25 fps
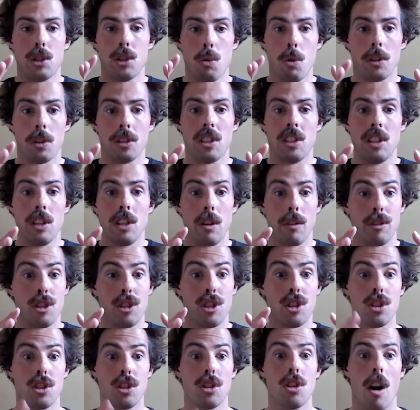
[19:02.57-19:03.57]
this quantity of
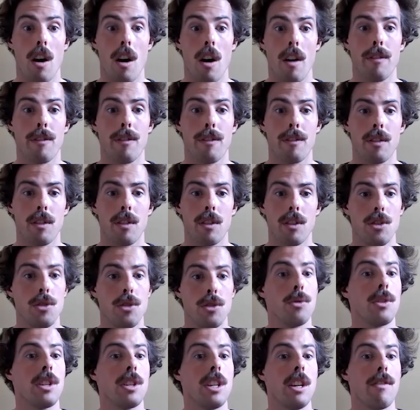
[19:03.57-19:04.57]
stuff,
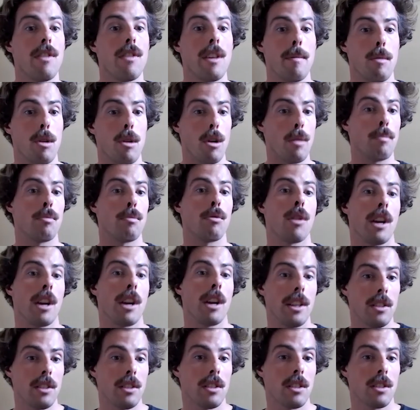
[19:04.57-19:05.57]
you give them a
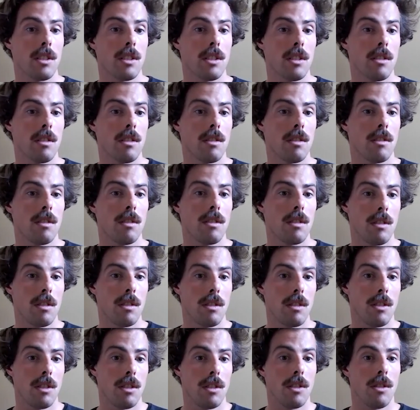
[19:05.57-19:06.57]
price,
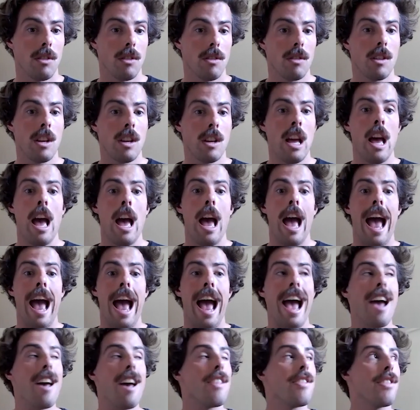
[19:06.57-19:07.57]
you know,
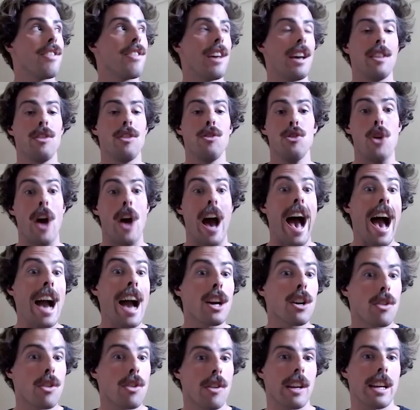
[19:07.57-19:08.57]
and then you
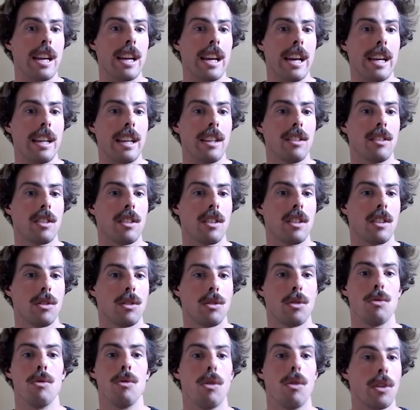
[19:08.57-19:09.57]
aggregate
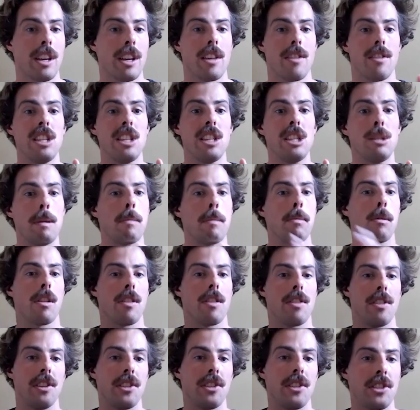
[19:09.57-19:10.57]
to, okay, these people
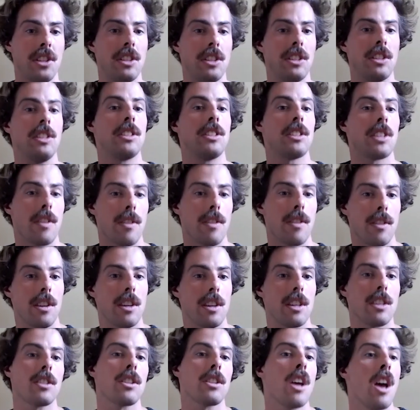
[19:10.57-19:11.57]
in this city said
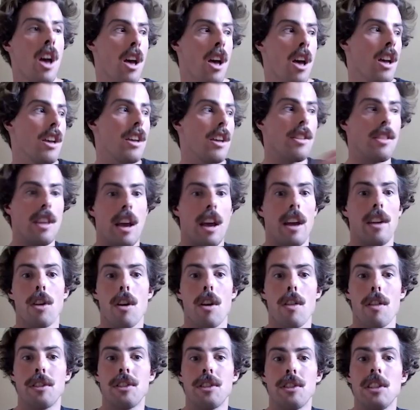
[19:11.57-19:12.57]
this, in
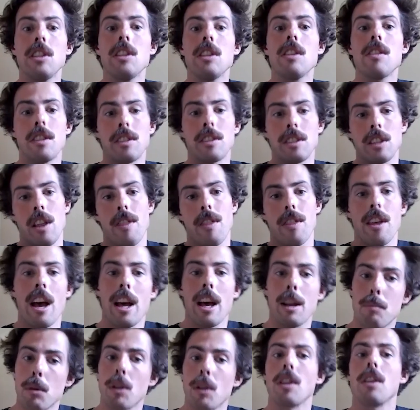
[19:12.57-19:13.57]
another city they said
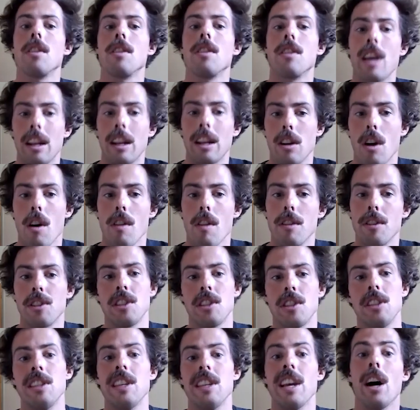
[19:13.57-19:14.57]
that, but in that other
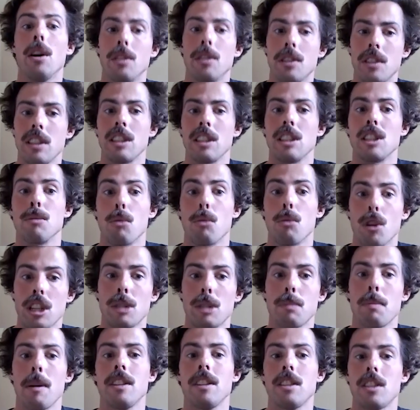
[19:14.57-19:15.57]
city housing is more
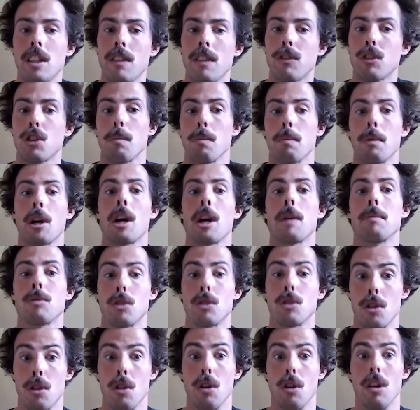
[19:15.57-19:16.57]
expensive. So
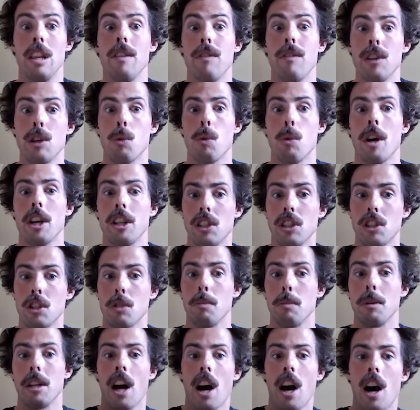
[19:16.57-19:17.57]
perhaps the living wage is
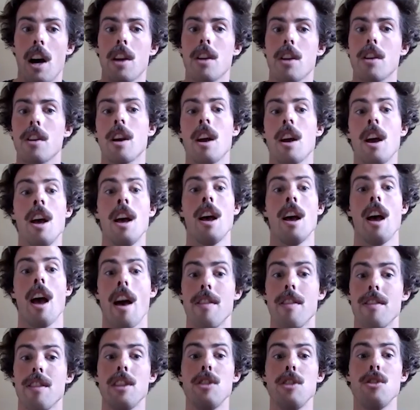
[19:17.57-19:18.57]
a bit higher.
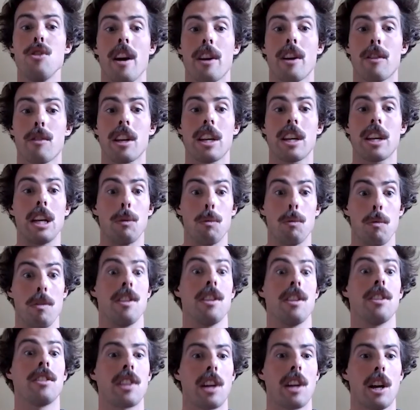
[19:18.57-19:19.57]
And then you aggregate with
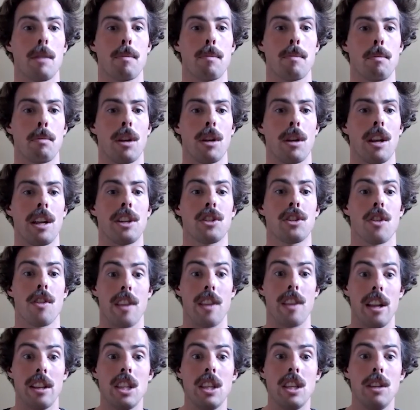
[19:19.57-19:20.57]
the entire population.
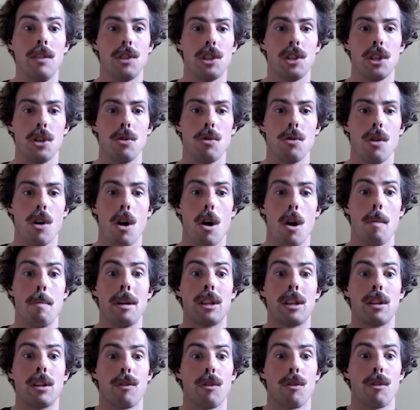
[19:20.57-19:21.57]
That gives you a
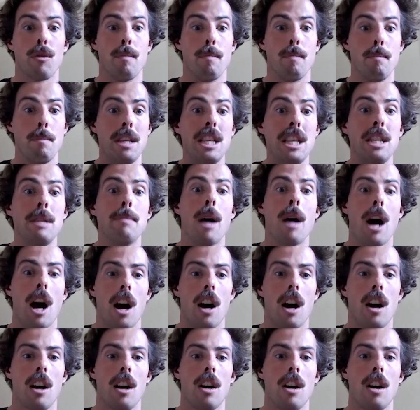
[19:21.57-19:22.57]
bit of a
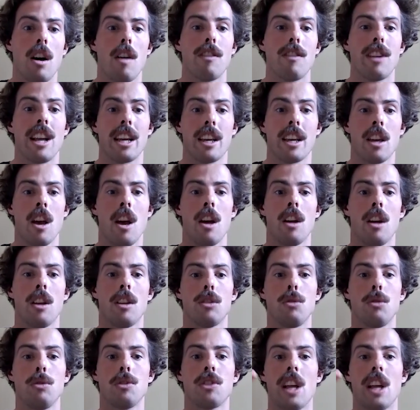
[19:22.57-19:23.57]
minima of like,
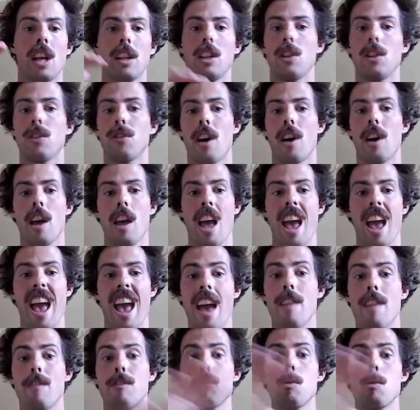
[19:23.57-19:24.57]
to satisfy
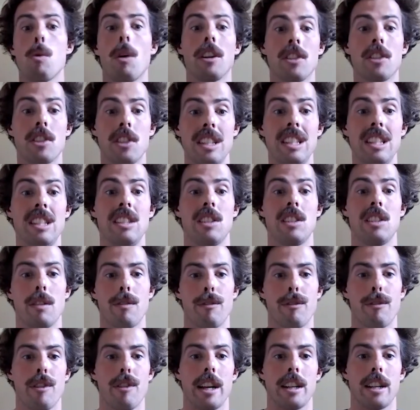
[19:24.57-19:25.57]
everyone's needs in
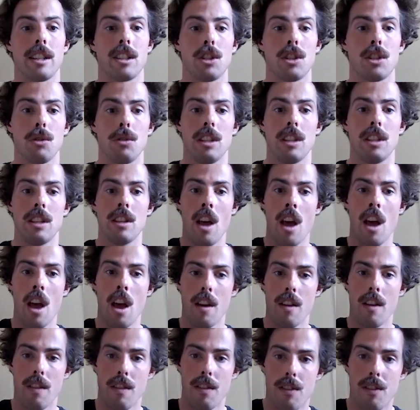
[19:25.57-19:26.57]
France, you need
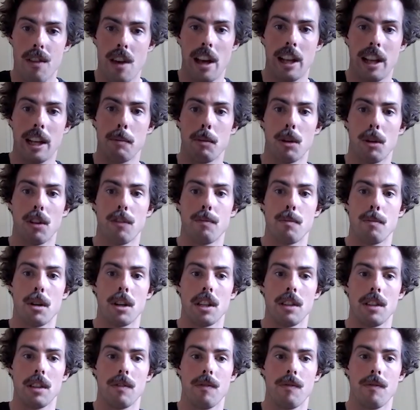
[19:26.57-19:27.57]
that amount of
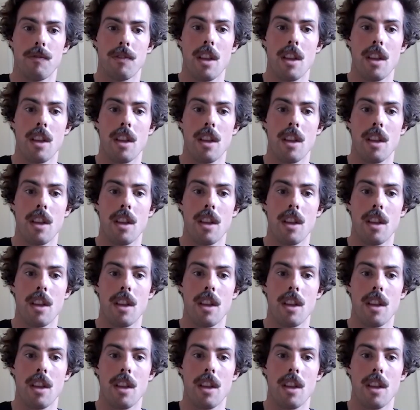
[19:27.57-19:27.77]
money.